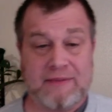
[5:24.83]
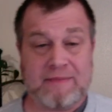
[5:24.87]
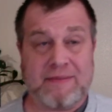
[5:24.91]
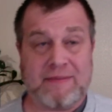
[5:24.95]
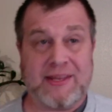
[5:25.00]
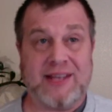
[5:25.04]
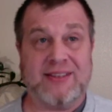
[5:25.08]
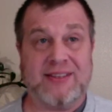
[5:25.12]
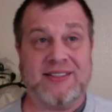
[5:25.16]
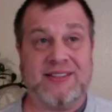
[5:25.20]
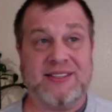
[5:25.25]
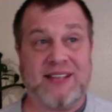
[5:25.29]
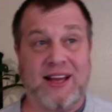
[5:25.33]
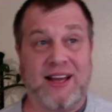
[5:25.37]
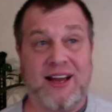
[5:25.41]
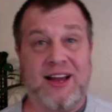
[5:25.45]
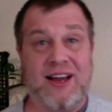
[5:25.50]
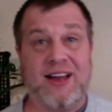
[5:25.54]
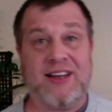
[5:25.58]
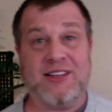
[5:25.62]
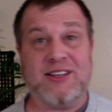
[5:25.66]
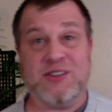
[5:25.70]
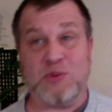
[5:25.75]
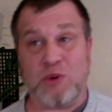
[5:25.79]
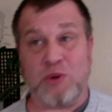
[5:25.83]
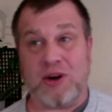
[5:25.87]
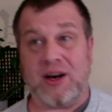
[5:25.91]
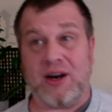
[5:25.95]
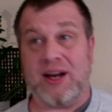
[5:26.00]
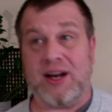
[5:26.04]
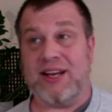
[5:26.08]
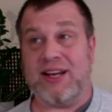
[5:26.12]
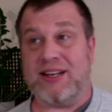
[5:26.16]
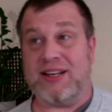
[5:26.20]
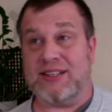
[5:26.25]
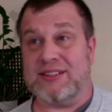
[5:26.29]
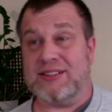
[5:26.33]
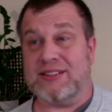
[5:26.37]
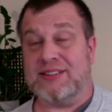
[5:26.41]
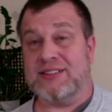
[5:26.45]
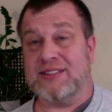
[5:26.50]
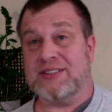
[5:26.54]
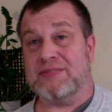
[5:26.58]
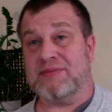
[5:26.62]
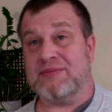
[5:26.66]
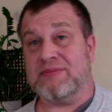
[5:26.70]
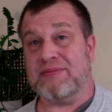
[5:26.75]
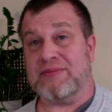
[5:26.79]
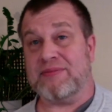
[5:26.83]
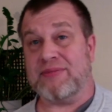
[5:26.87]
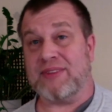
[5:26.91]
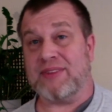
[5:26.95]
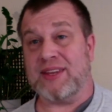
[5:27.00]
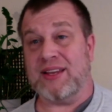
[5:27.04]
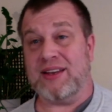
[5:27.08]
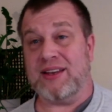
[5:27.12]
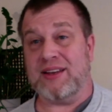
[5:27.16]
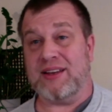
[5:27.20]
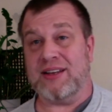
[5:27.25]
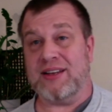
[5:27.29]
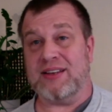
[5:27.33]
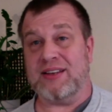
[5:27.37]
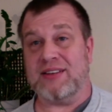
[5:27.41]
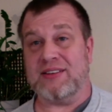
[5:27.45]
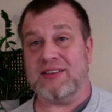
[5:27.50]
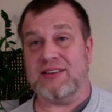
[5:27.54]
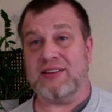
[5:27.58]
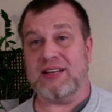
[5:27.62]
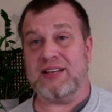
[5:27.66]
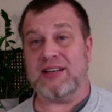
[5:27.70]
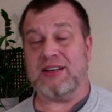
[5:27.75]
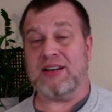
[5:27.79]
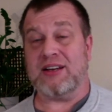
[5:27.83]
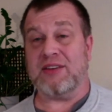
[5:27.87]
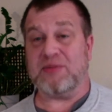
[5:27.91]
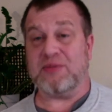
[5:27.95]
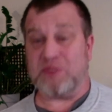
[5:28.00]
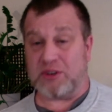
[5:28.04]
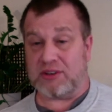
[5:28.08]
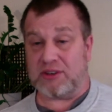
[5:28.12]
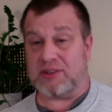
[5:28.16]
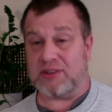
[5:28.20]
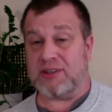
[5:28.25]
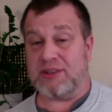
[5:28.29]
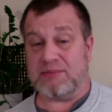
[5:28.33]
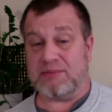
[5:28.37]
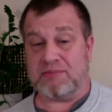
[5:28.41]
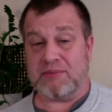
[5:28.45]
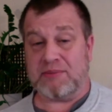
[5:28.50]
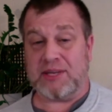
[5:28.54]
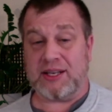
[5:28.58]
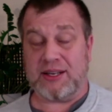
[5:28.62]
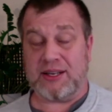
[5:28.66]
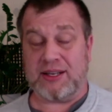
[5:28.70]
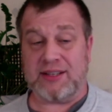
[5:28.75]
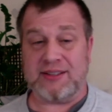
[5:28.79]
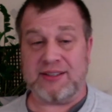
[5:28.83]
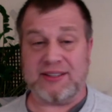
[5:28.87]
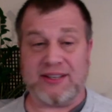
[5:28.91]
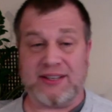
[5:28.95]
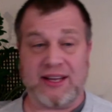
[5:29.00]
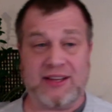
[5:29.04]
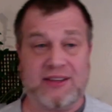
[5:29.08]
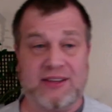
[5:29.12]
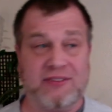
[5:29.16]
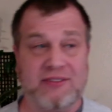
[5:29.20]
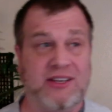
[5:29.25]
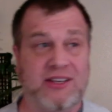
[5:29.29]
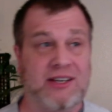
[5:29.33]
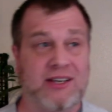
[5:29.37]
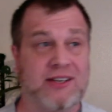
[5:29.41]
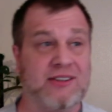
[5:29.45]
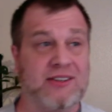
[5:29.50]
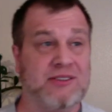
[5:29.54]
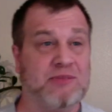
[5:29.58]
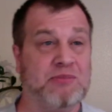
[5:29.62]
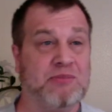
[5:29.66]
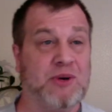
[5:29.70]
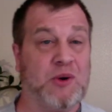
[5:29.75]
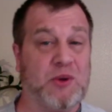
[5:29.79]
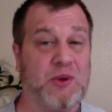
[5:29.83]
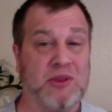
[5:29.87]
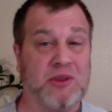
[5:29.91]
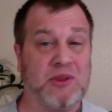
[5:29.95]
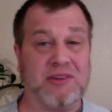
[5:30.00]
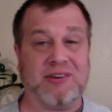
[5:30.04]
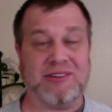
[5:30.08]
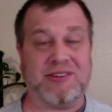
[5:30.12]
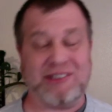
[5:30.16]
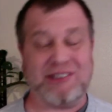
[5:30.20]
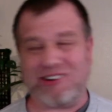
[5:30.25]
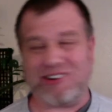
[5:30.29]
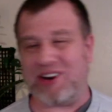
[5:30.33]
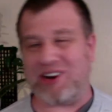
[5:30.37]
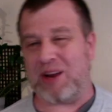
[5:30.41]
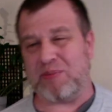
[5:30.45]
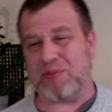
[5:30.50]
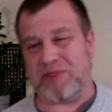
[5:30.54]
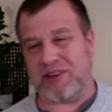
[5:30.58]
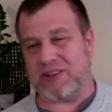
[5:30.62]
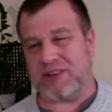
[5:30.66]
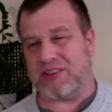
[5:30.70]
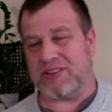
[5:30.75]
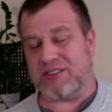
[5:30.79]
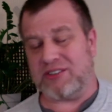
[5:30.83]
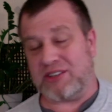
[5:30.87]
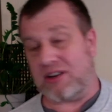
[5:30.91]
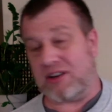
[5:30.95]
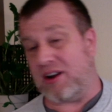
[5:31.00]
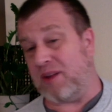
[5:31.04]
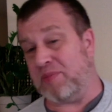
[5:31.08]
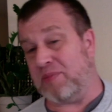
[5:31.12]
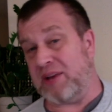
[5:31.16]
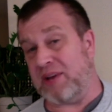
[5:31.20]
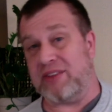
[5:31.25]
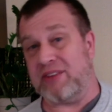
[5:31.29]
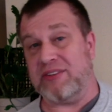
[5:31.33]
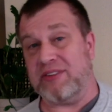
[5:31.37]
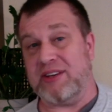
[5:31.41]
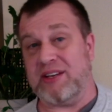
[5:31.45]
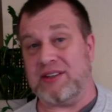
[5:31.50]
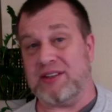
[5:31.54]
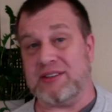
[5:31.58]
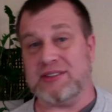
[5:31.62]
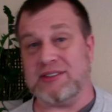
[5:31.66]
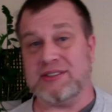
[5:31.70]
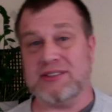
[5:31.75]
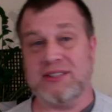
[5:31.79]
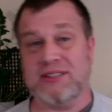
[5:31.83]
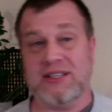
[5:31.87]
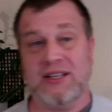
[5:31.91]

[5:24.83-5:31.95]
Size-wise, is comfort being inside the vehicle. Both are cramped vehicles. They're compact vehicles.